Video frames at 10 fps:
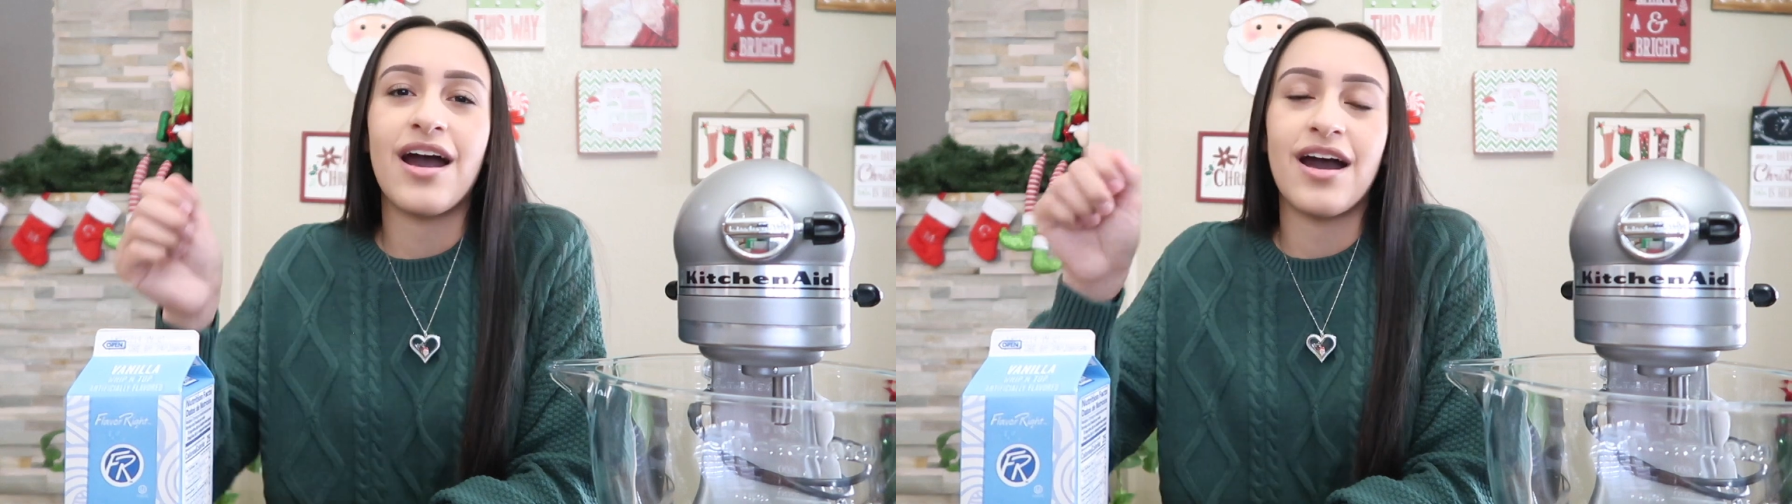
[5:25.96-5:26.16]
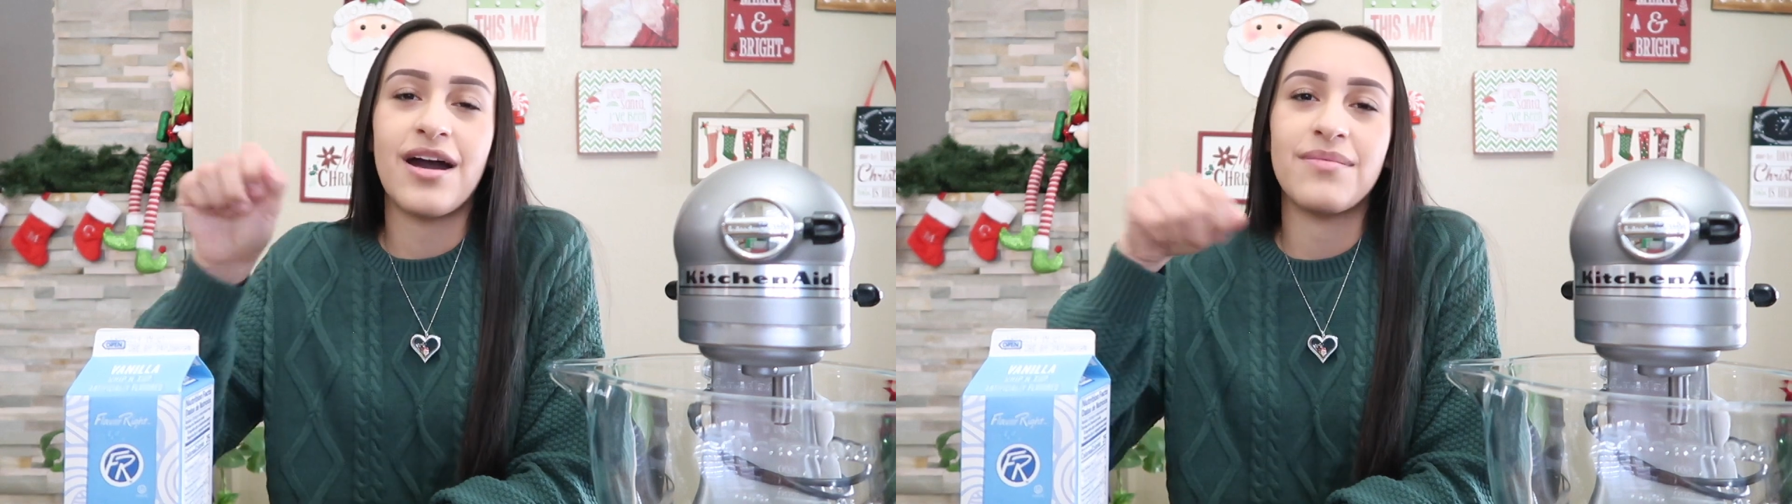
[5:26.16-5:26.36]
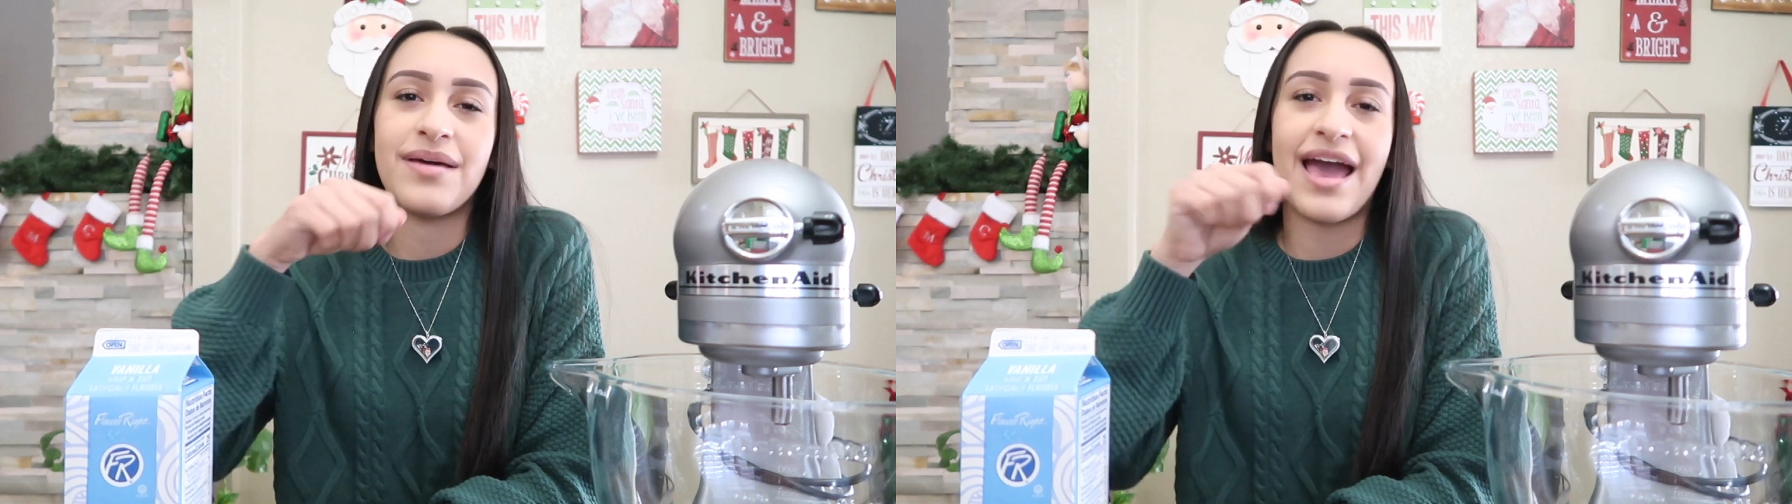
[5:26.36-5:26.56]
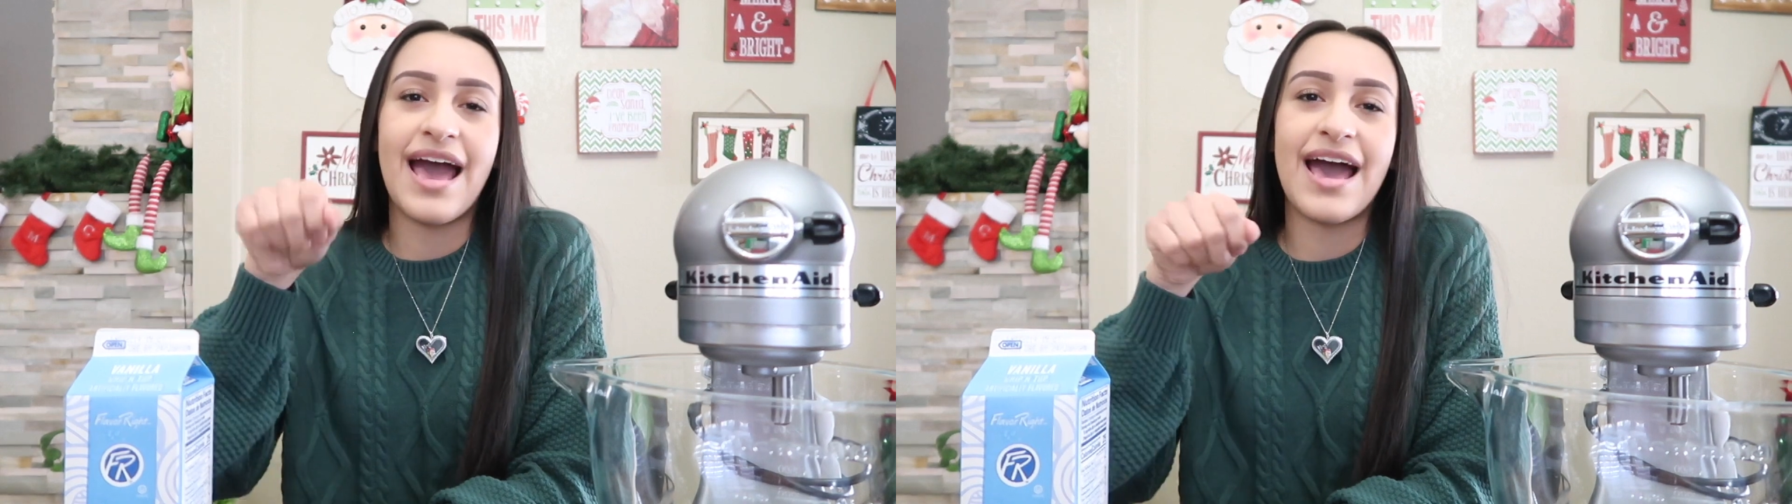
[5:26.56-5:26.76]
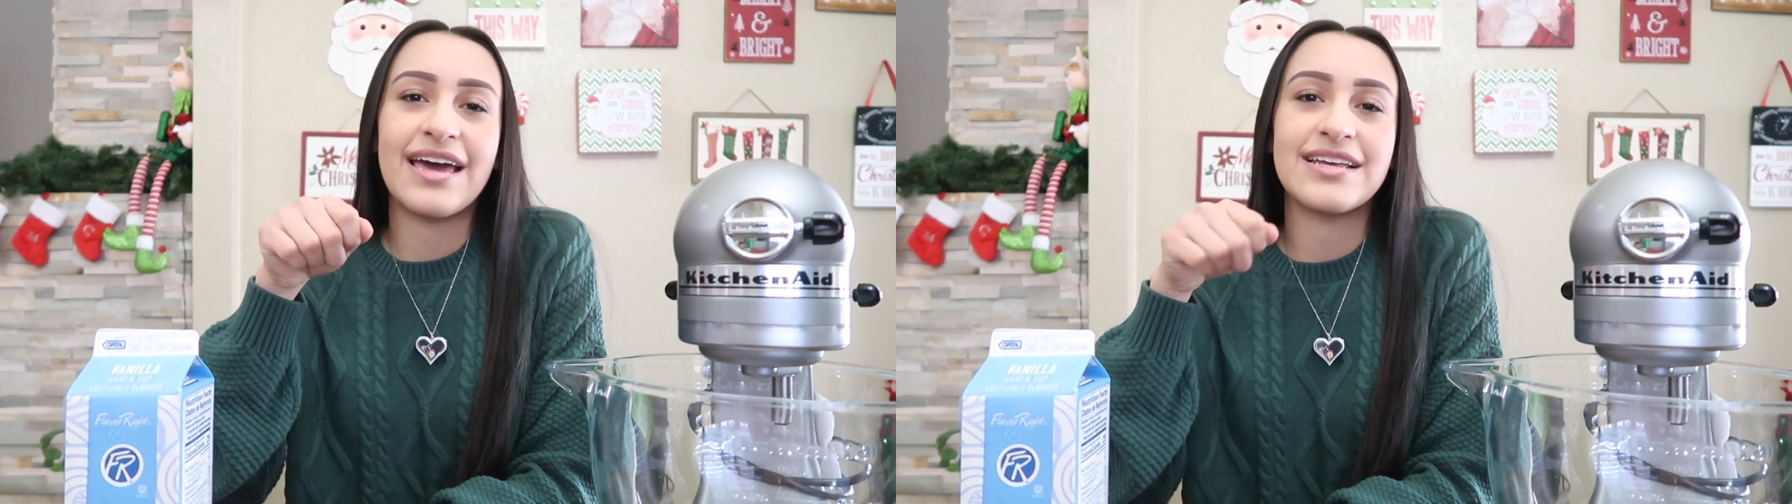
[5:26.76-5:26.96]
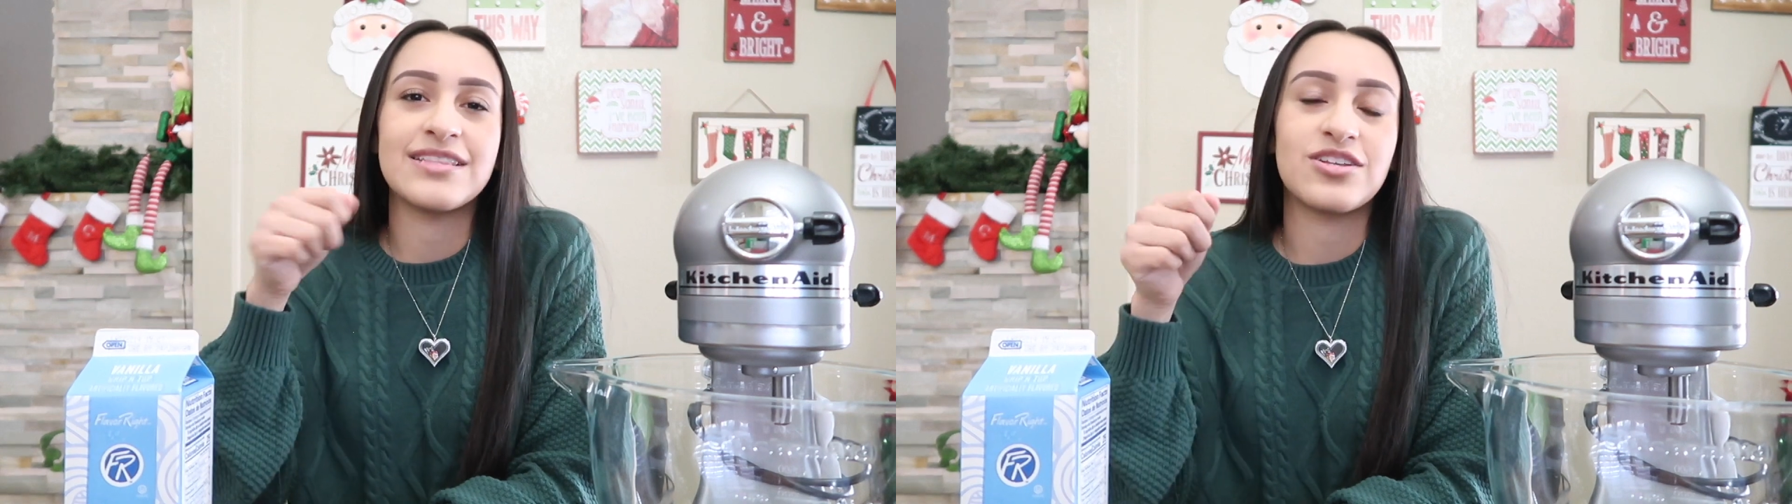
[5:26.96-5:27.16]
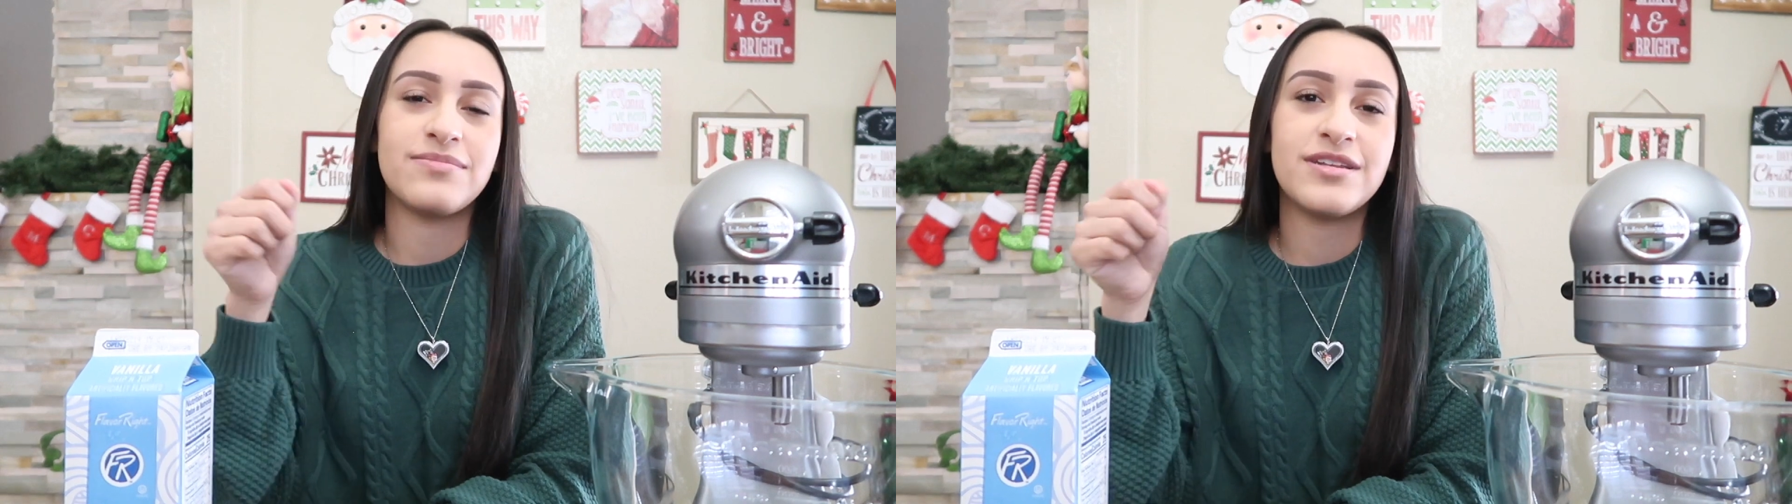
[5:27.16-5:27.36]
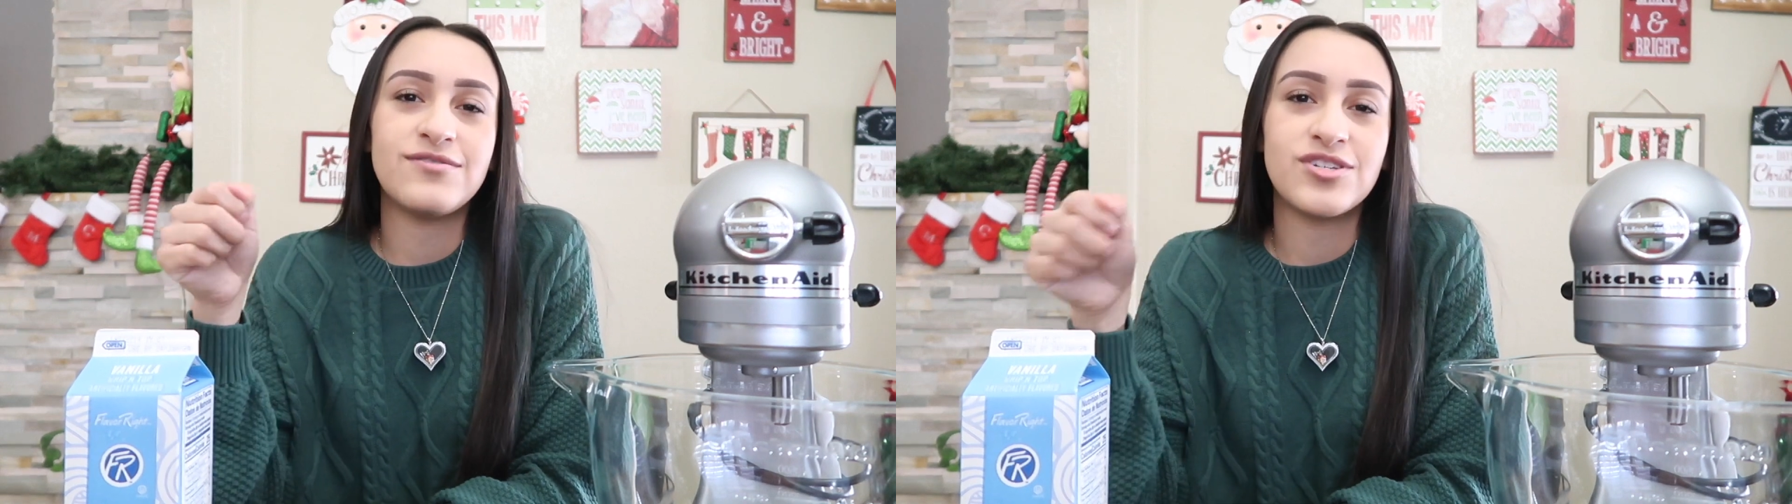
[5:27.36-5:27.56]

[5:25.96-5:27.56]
add a little bit of